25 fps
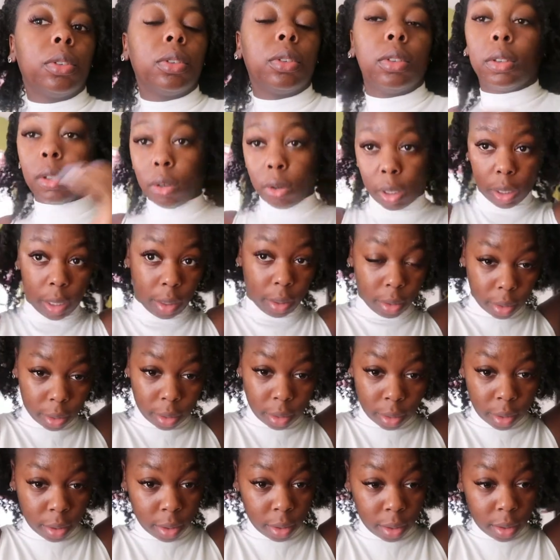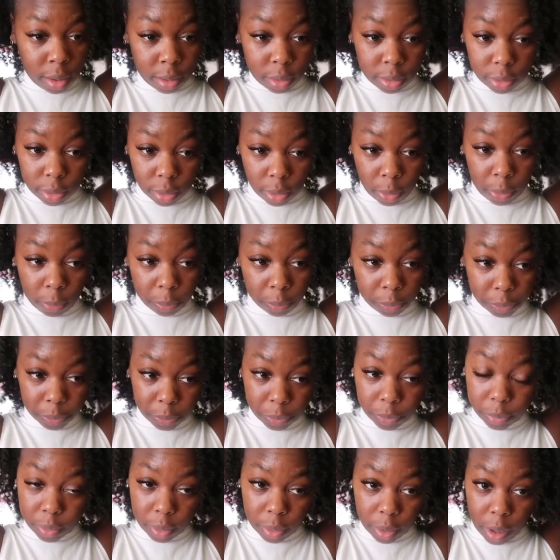and
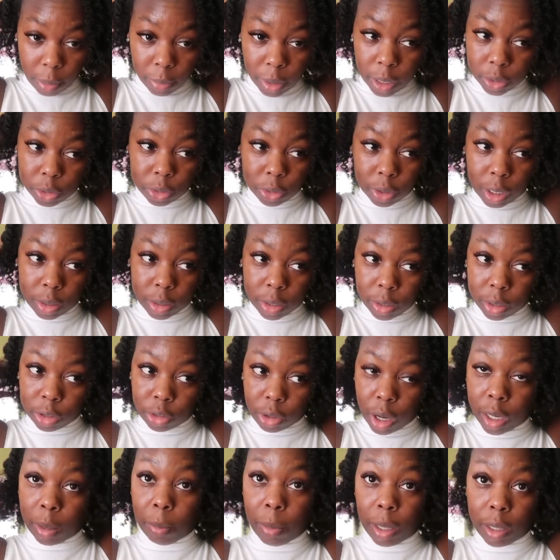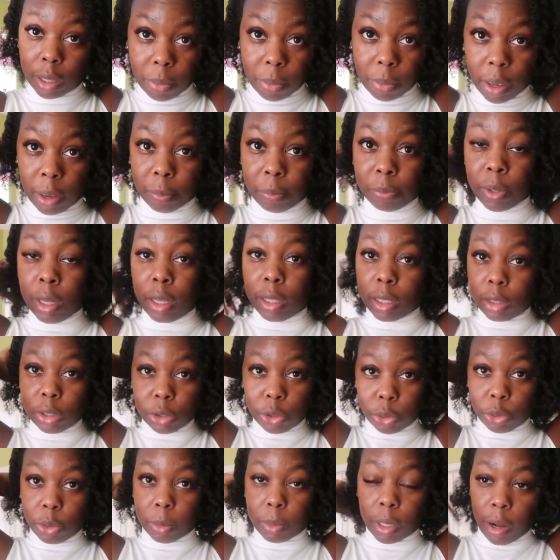yeah, so I took
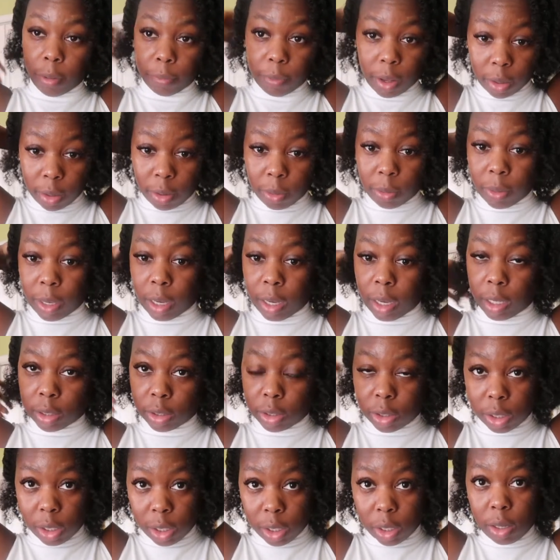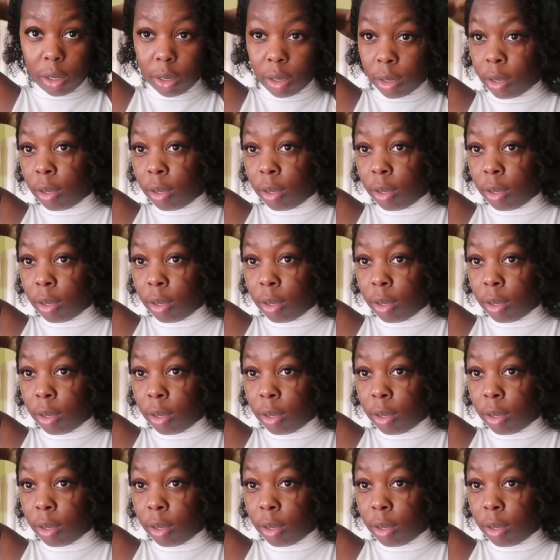some parts of that video,